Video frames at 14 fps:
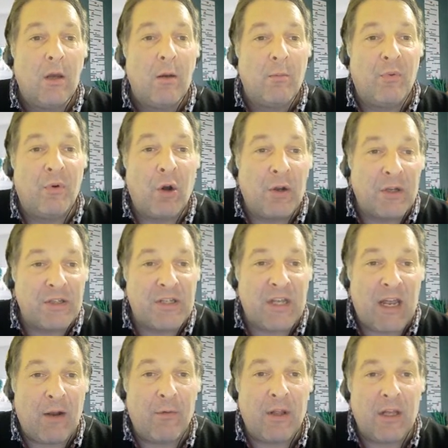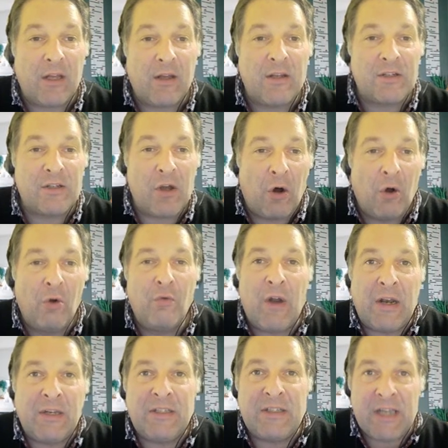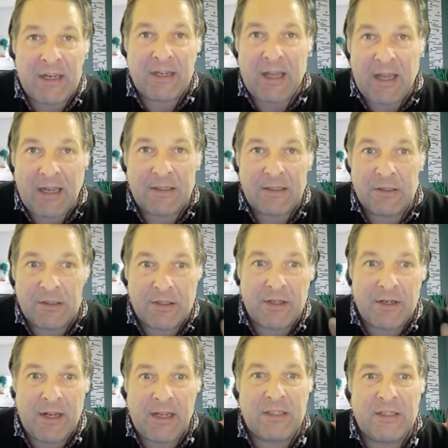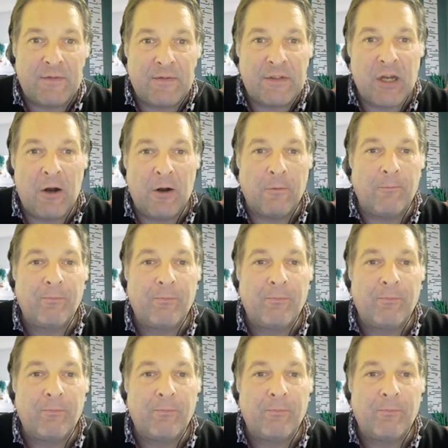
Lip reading: Broca's area is already dedicated to the native tongue,